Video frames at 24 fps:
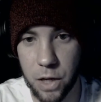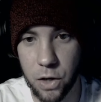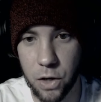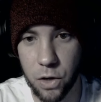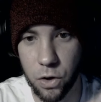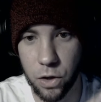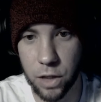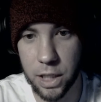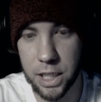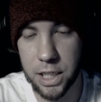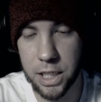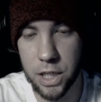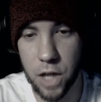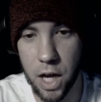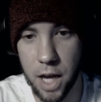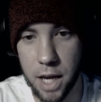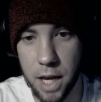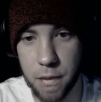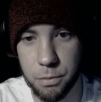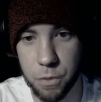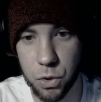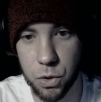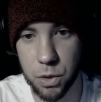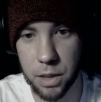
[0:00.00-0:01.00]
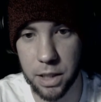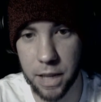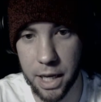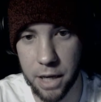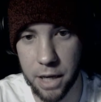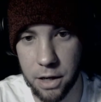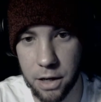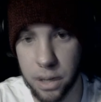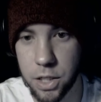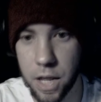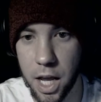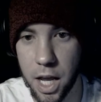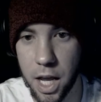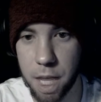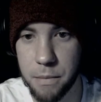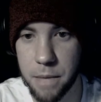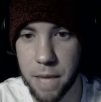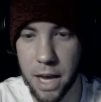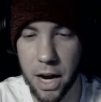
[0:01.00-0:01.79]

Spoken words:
an early time to a later time.